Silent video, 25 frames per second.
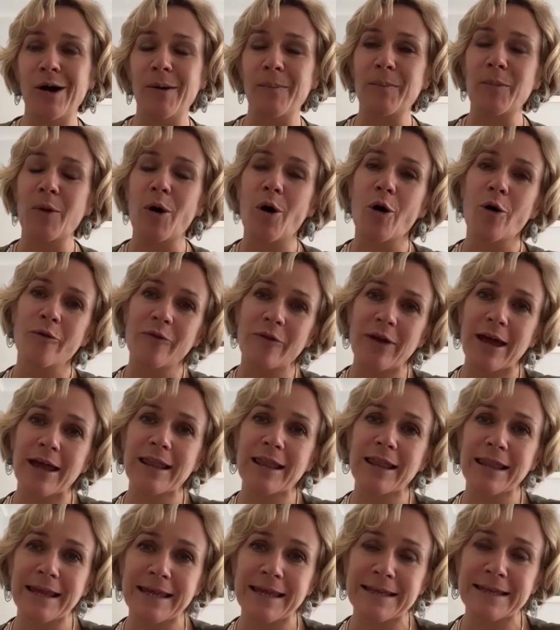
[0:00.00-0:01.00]
of
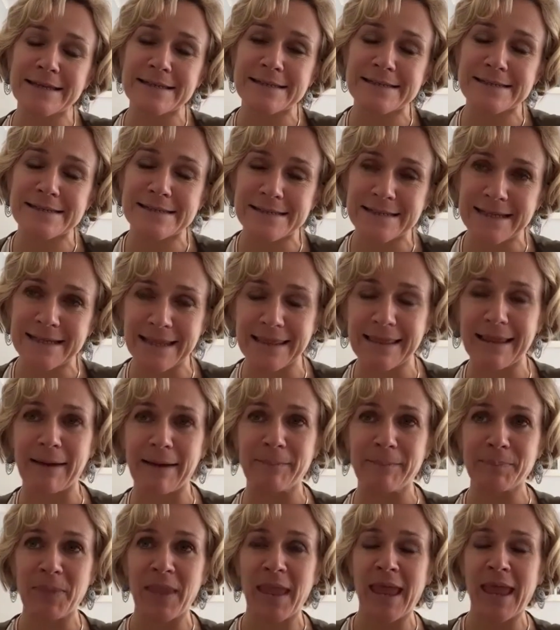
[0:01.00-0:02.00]
our land together.
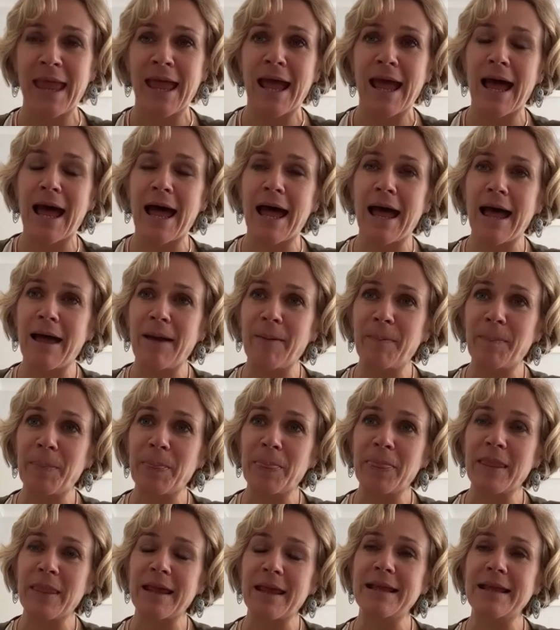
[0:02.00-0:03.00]

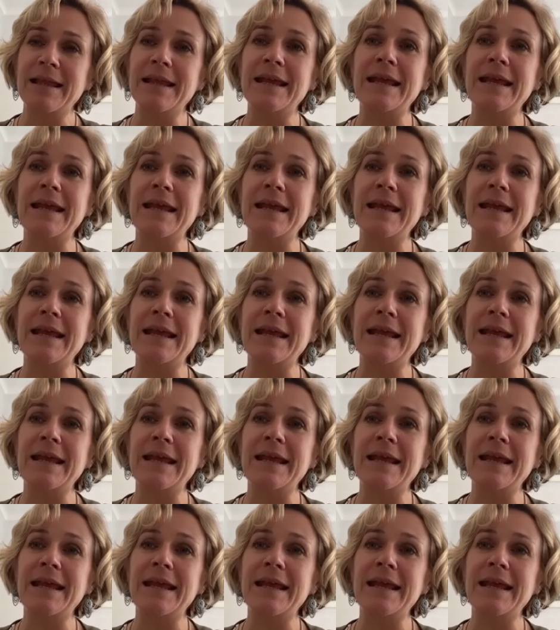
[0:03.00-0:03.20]
Climate.